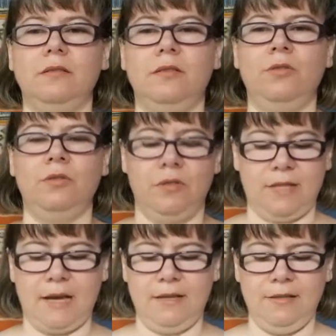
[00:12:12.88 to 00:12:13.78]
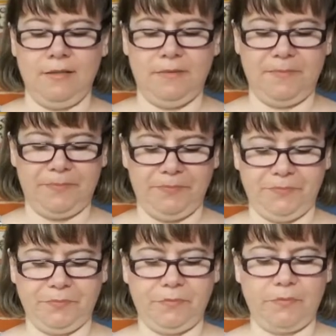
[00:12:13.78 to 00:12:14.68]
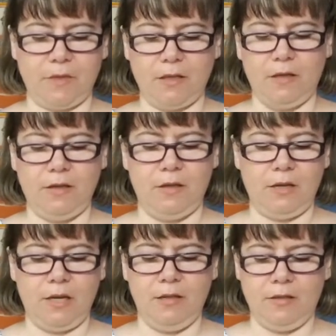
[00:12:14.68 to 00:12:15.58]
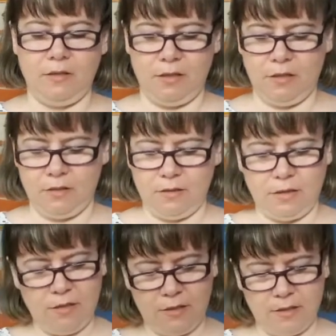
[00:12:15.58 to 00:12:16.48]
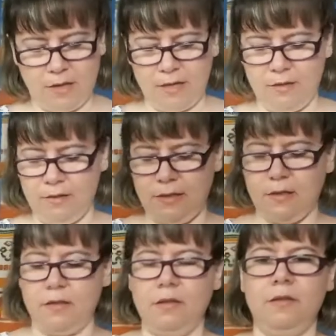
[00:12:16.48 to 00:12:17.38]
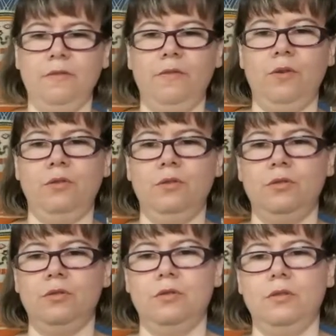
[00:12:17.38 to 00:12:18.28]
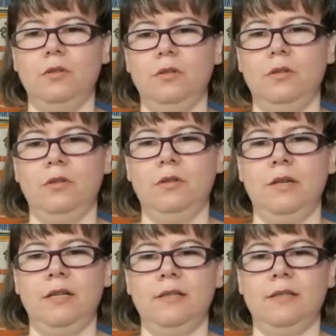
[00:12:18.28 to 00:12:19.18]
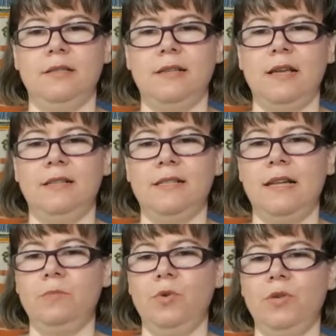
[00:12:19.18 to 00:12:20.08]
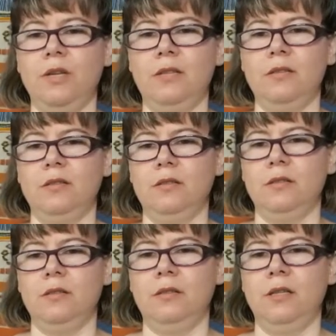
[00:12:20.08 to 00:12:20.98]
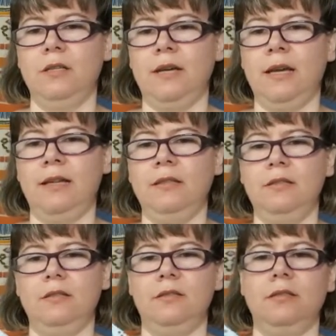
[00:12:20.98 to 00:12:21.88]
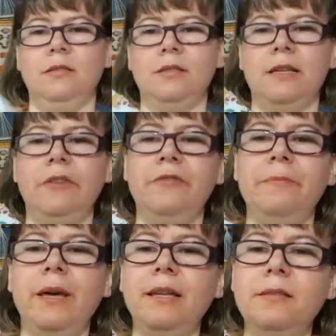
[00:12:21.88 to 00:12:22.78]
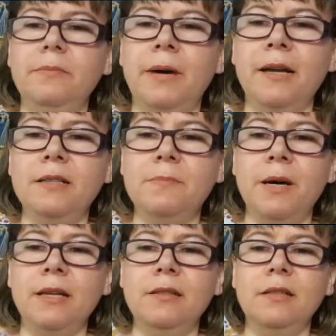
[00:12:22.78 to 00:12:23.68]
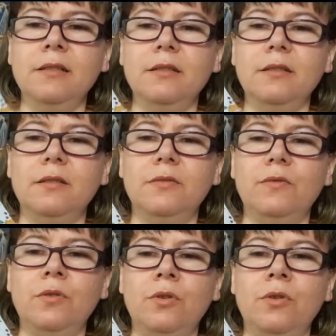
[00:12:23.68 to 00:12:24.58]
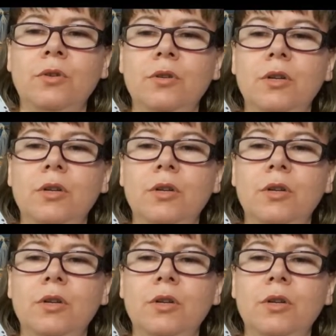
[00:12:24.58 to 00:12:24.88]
on the sides. And this is the inside, like the front. There are slant pockets, and I added a self-made bias binding for